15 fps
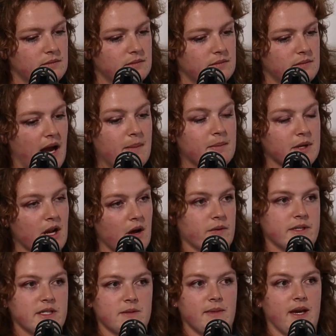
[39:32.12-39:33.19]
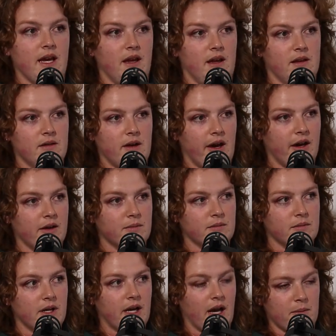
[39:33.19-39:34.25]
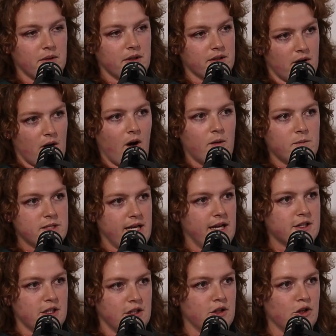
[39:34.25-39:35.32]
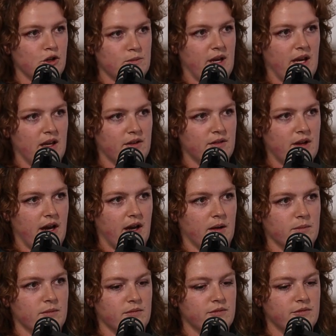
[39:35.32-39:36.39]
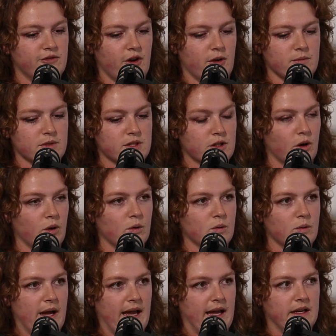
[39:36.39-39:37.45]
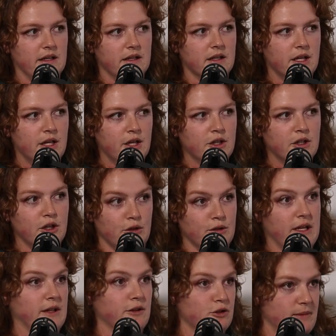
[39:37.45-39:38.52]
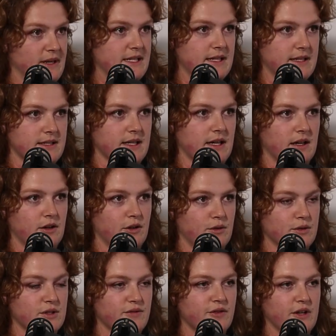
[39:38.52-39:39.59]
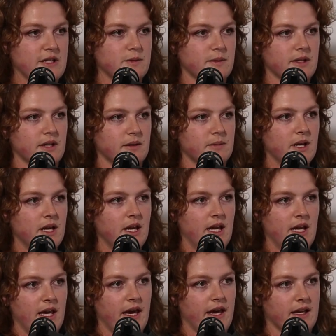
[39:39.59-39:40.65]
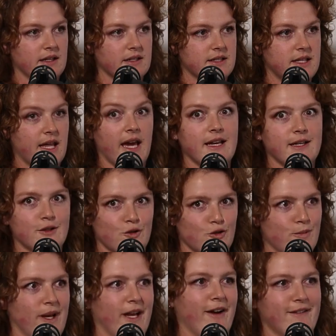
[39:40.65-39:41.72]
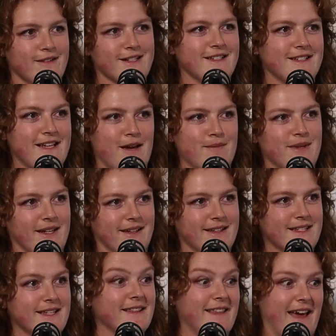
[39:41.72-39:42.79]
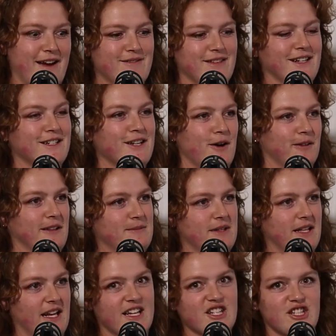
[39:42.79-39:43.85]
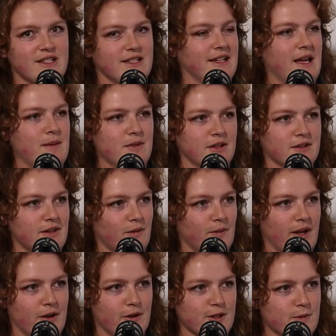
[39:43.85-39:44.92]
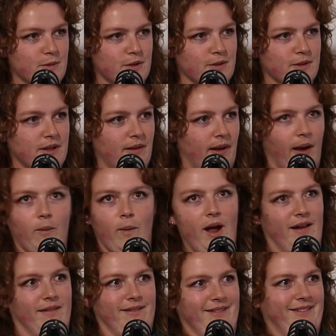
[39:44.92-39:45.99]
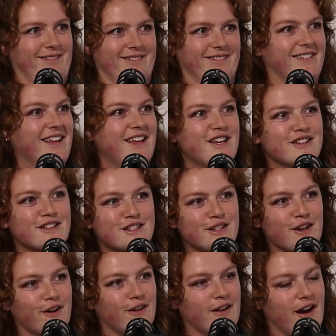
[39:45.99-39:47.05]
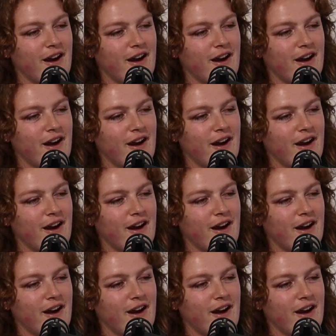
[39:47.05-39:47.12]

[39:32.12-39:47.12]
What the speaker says: Unbeknownst to me, a couple of the cops actually knew me from school and uni and through my sister, who's friends with them. And they saw me go into this ambulance, and they went and told them, they're like, she's in an ambulance on the way to hospital, and they were like, what? So,